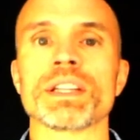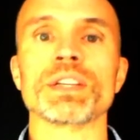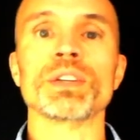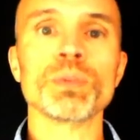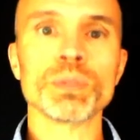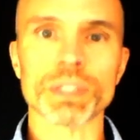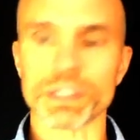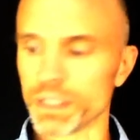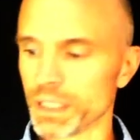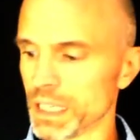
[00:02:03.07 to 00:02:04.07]
to the
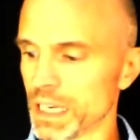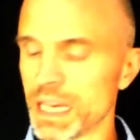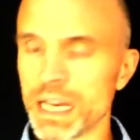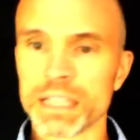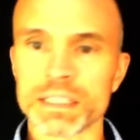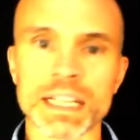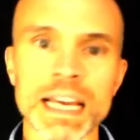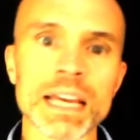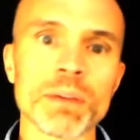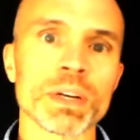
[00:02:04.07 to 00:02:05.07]
user.
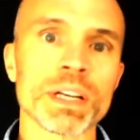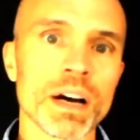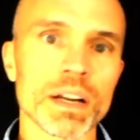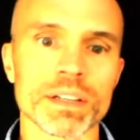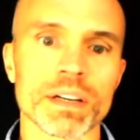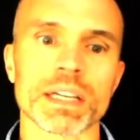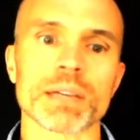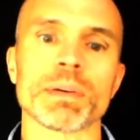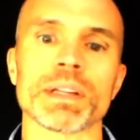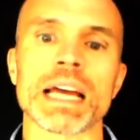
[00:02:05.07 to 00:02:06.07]
Today, we're not talking
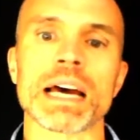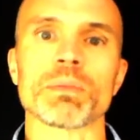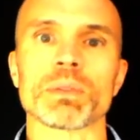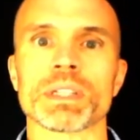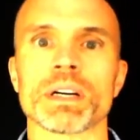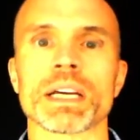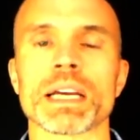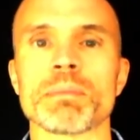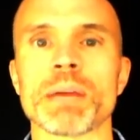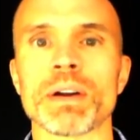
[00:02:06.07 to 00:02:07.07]
about that. We're
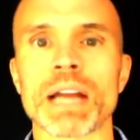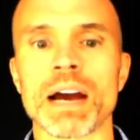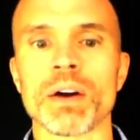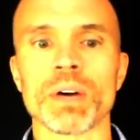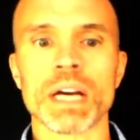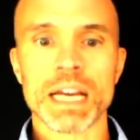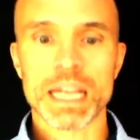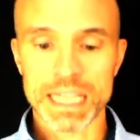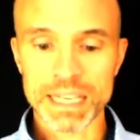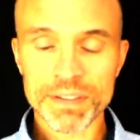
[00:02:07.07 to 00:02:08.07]
talking about how
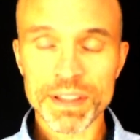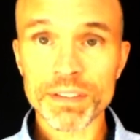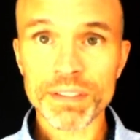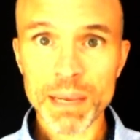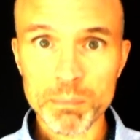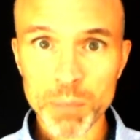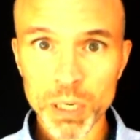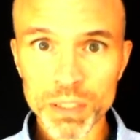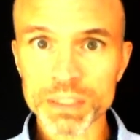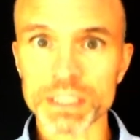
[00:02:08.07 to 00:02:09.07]
even the same
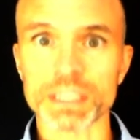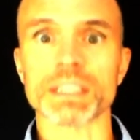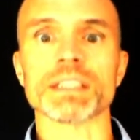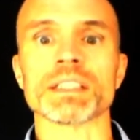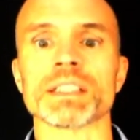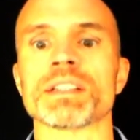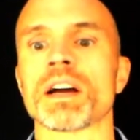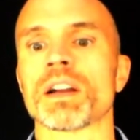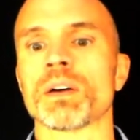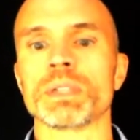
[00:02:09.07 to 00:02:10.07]
person does
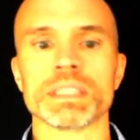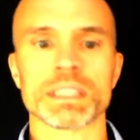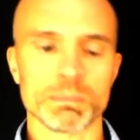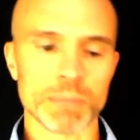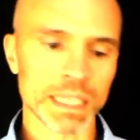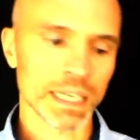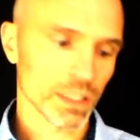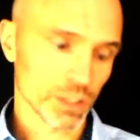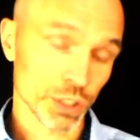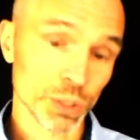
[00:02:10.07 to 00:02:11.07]
not always speak
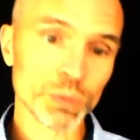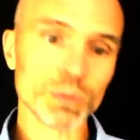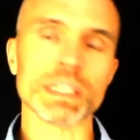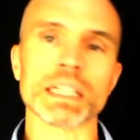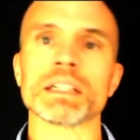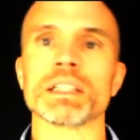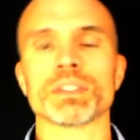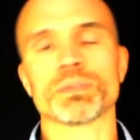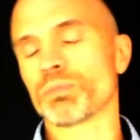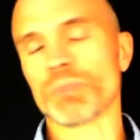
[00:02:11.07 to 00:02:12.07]
English, use
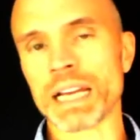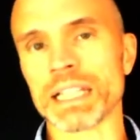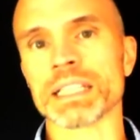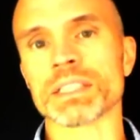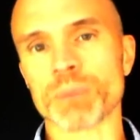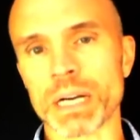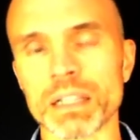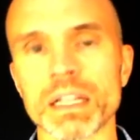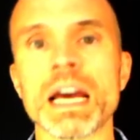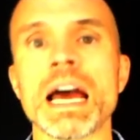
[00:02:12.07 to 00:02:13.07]
English, writing as
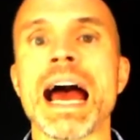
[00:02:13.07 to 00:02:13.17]
well,